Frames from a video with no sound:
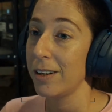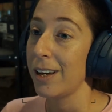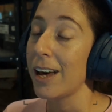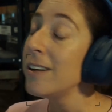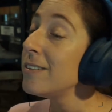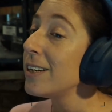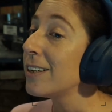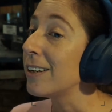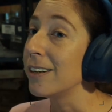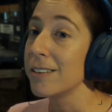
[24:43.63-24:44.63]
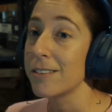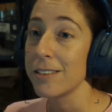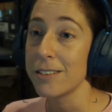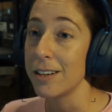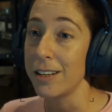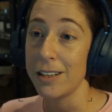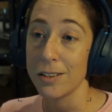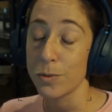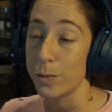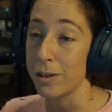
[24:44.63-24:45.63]
And the 690
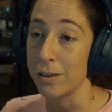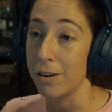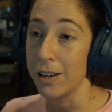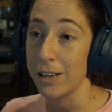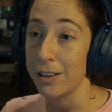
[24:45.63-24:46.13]
as well.